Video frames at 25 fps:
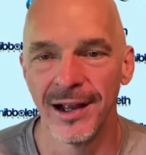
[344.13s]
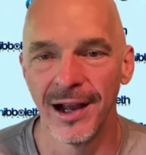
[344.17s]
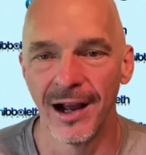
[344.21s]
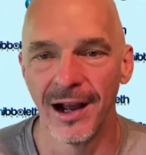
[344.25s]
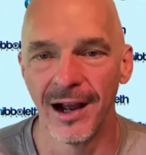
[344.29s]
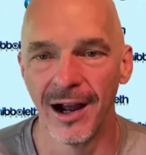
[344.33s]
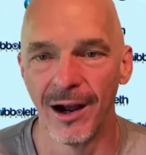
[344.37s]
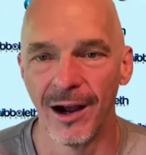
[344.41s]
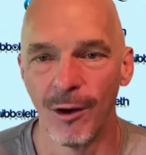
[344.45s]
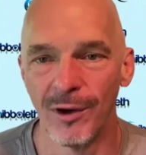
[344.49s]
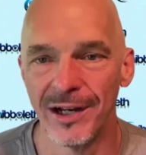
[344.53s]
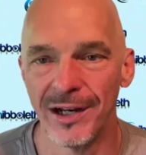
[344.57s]

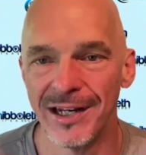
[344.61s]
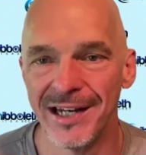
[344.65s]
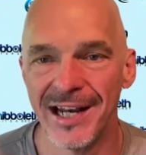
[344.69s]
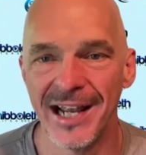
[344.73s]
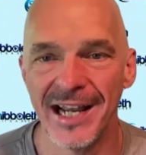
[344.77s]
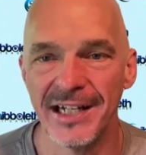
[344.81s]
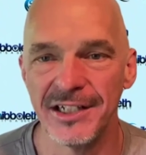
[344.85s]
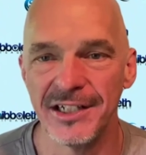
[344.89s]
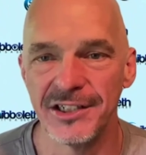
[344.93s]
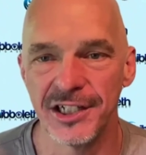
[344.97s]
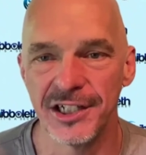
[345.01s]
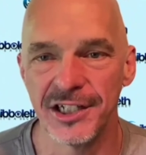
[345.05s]
Uh, we
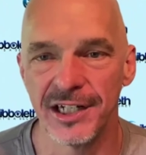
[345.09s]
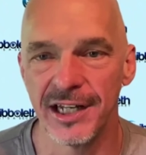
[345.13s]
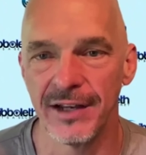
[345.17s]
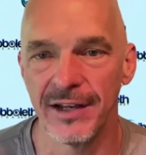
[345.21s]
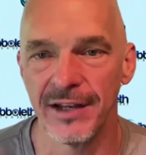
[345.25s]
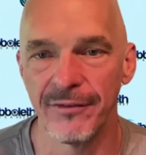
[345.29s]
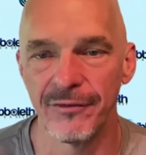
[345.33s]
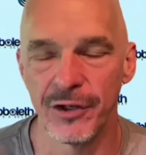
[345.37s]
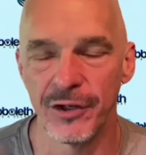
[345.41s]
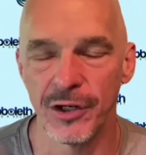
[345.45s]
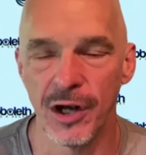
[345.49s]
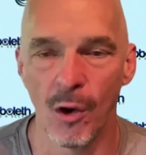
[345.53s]
need you.
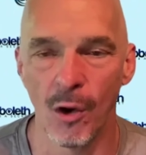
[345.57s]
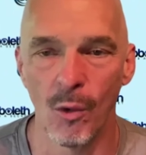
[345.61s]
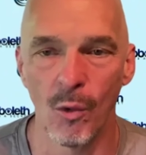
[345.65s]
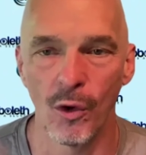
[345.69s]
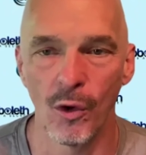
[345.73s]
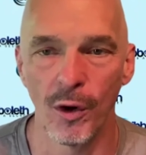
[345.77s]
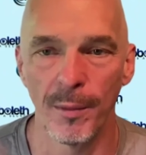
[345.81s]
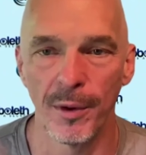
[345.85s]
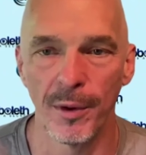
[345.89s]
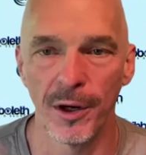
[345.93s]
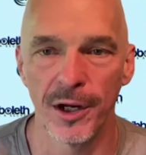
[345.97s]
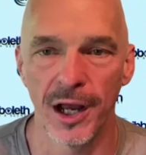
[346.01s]
If you don't
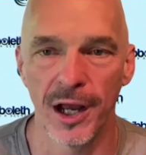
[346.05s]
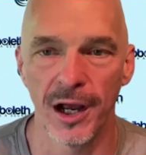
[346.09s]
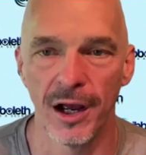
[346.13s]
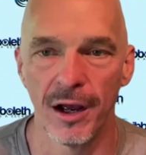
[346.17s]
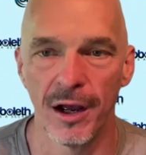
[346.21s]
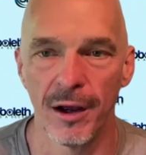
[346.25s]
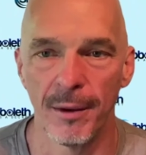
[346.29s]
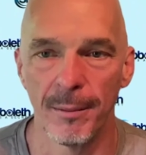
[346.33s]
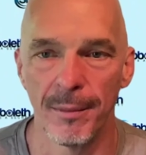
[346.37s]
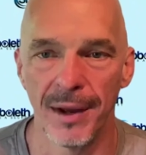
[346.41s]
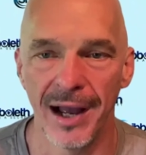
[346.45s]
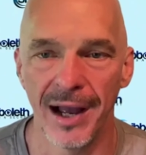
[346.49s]
want to
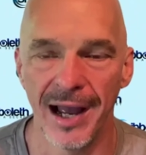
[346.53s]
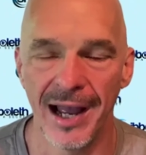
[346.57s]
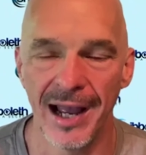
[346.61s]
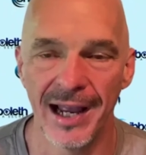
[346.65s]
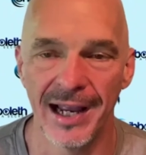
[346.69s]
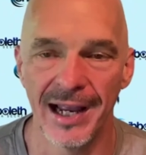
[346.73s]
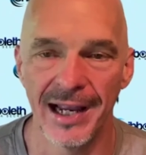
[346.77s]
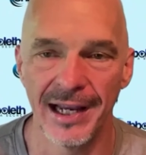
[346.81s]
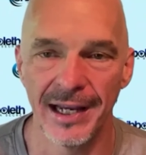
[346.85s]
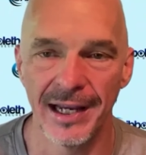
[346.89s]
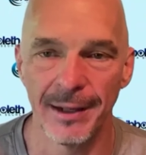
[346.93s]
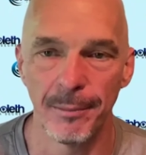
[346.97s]
become
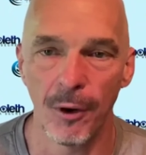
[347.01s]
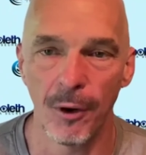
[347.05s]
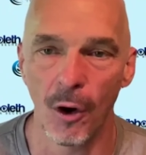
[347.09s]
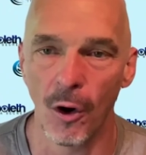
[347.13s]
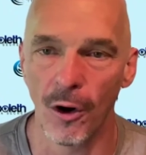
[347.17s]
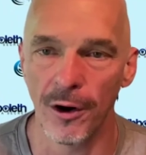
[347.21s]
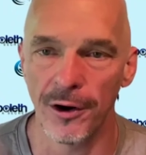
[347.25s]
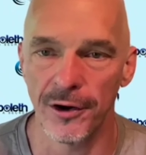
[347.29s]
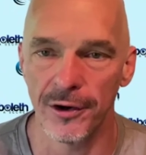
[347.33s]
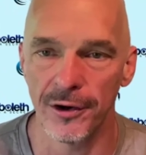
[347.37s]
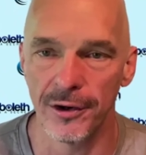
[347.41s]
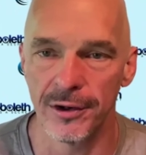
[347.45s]
a
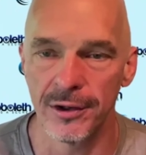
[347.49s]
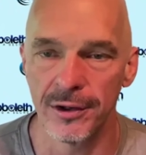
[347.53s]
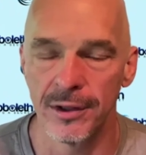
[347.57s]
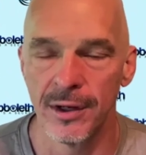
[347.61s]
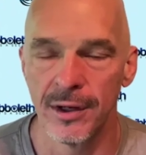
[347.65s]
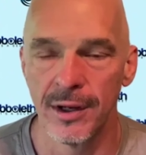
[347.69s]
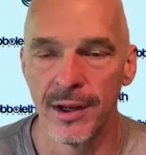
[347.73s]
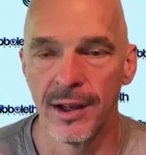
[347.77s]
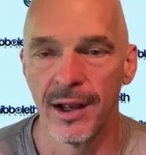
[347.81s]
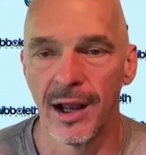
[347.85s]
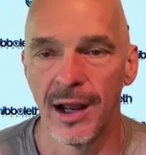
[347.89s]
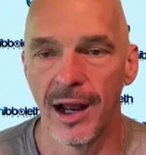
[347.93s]
partner,
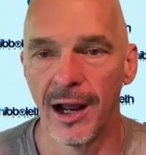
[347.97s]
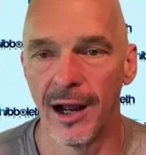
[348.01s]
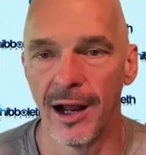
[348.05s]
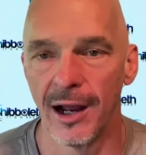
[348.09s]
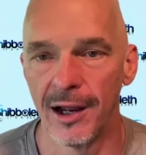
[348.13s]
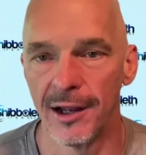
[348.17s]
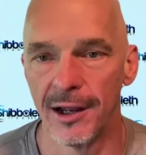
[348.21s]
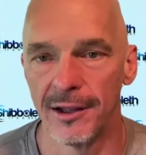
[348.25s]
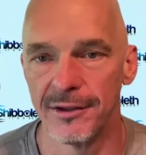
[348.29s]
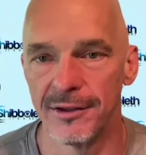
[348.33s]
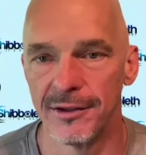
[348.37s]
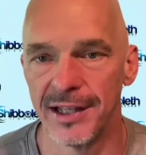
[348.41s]

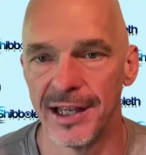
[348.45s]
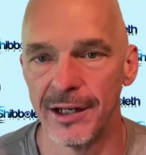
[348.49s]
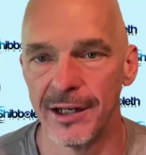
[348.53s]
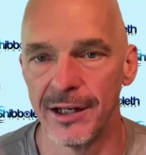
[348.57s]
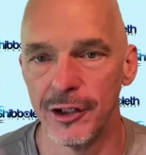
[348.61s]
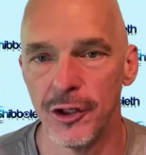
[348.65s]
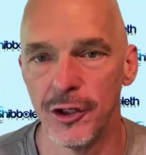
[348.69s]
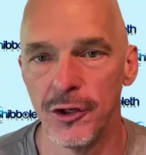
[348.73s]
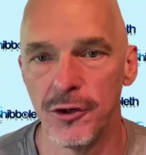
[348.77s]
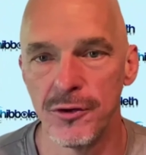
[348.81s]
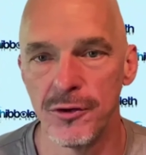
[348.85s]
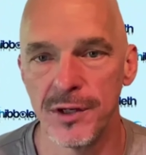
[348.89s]
uh,
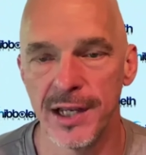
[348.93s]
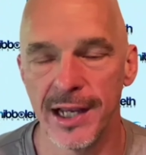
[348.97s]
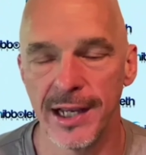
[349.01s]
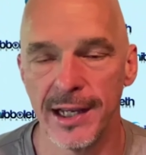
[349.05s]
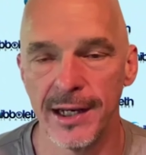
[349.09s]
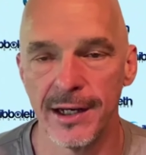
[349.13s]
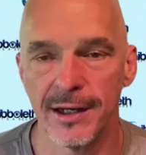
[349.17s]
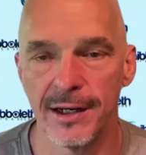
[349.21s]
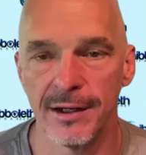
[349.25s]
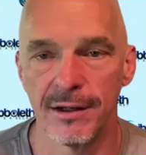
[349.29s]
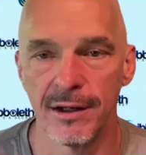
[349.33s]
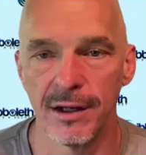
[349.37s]
then you
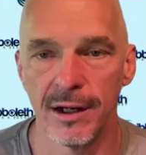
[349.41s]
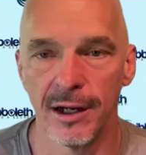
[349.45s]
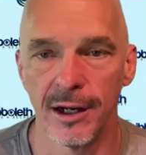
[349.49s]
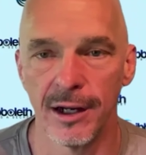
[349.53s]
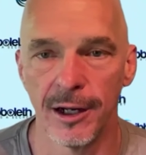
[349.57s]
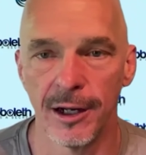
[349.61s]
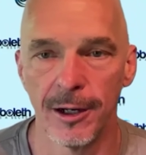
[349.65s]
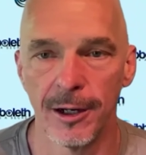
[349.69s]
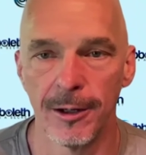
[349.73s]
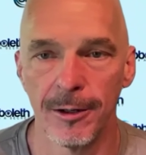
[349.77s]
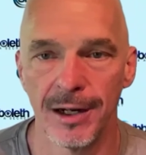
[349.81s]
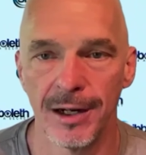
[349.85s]
can
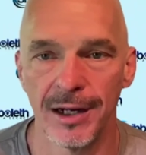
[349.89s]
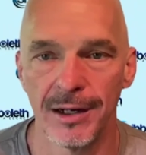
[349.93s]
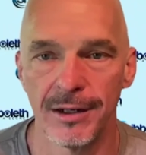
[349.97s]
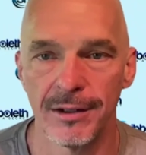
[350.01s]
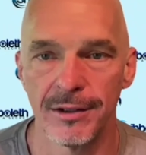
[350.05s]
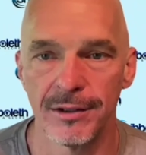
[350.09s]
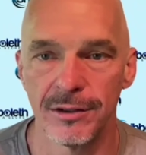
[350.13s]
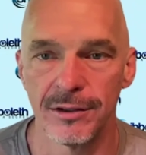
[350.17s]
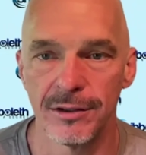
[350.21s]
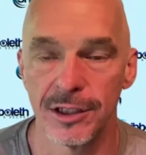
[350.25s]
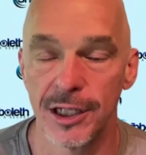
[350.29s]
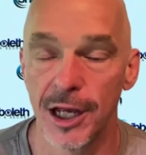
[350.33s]
uh,
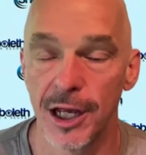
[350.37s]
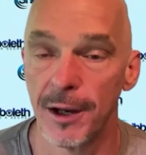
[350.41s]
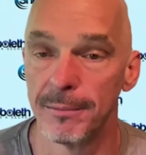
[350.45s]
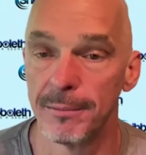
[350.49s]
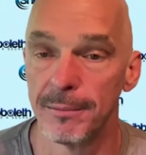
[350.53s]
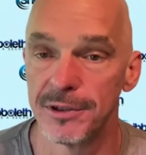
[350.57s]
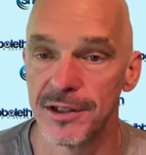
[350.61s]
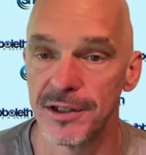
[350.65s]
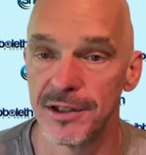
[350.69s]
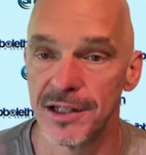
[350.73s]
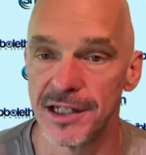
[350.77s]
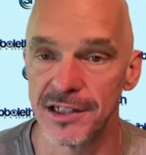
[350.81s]

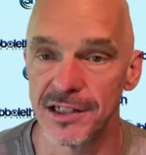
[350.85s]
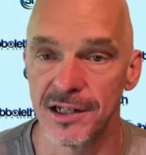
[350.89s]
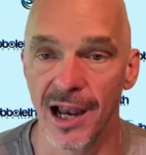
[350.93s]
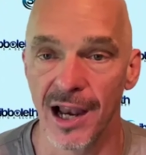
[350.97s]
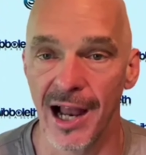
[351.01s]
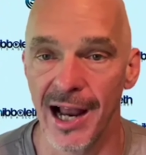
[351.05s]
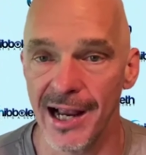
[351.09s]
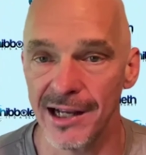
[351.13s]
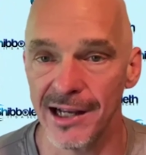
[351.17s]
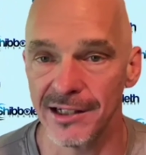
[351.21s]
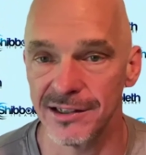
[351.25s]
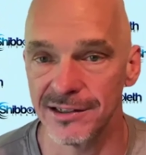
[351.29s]
come to this
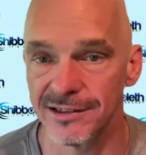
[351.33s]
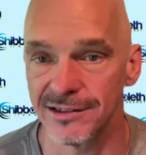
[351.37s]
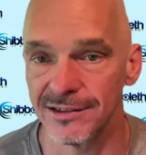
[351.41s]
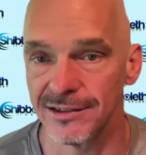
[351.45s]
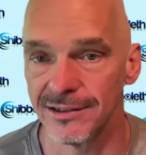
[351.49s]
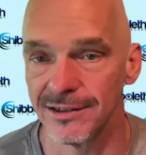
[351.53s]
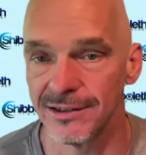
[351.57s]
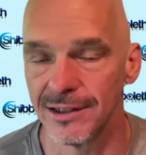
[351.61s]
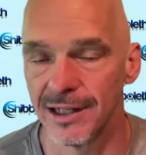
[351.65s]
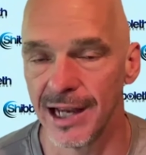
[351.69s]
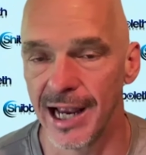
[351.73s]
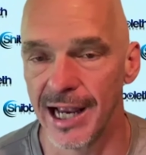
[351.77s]
class
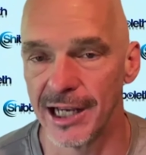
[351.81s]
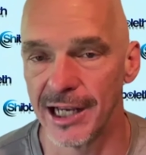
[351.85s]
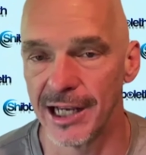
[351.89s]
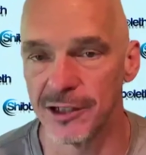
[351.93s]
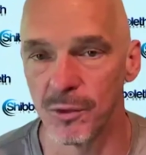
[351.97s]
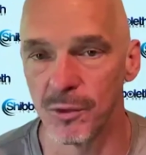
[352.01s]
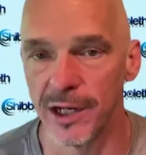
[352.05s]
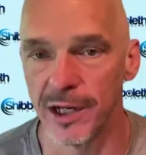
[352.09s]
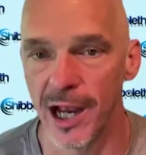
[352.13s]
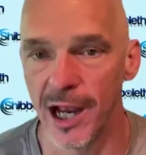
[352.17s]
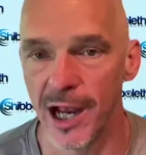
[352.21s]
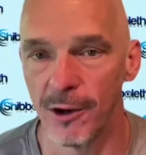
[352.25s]
as
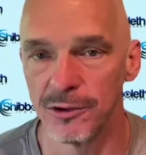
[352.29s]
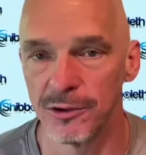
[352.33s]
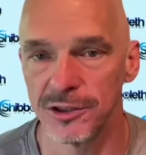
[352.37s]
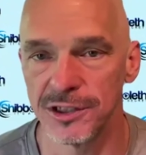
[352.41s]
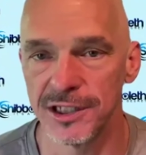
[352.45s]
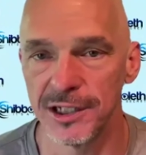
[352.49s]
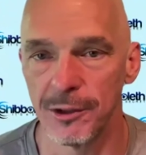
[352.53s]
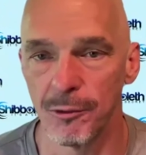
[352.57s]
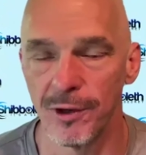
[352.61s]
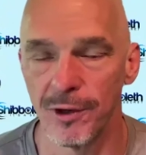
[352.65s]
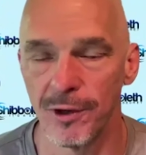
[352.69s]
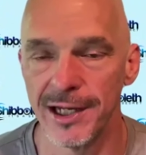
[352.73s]
we
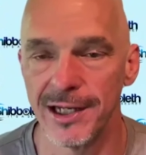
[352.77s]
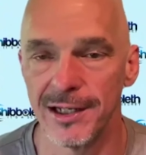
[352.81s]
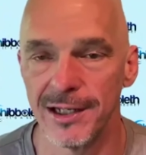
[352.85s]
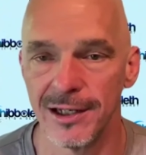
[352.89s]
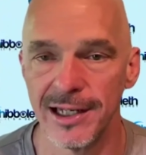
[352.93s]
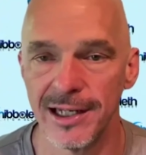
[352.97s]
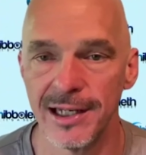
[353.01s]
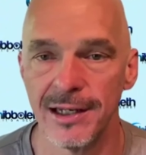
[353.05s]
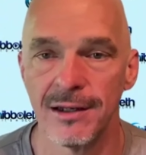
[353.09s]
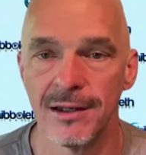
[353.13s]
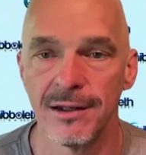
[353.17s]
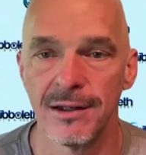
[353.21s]
host it
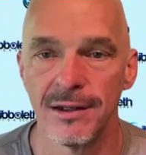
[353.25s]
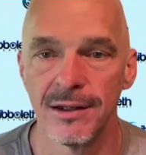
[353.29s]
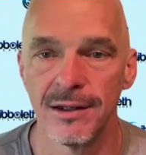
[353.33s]
weekly